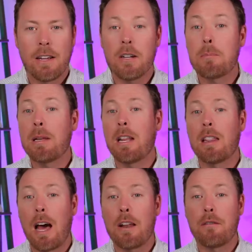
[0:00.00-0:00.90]
There has been a
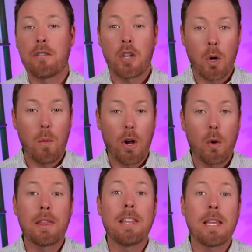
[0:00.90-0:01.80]
lot of
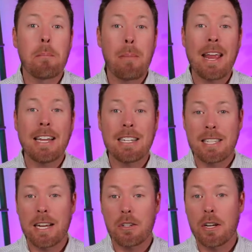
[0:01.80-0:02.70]
turmoil within the
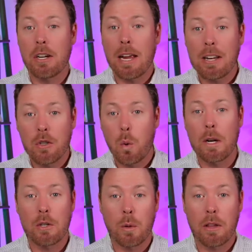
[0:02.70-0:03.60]
banking sector here in
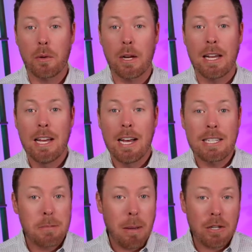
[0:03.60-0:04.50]
2023,
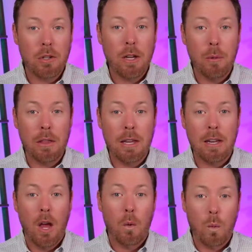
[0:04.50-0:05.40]
especially
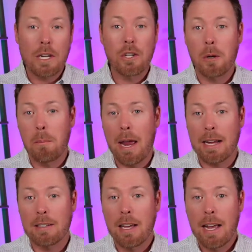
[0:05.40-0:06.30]
within regional
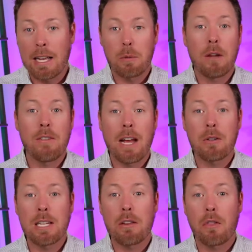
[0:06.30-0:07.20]
banks, as we have
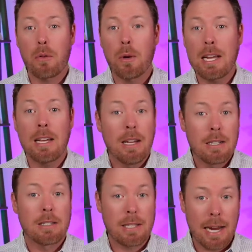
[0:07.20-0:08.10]
now seen 3
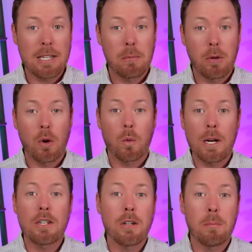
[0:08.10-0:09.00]
sizable
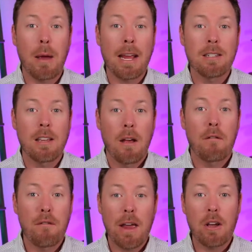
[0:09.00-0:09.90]
regional banks
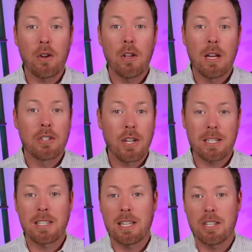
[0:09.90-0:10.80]
fail
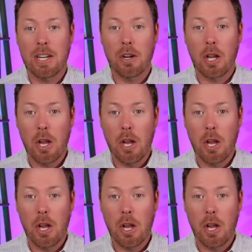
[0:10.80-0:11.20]
just this year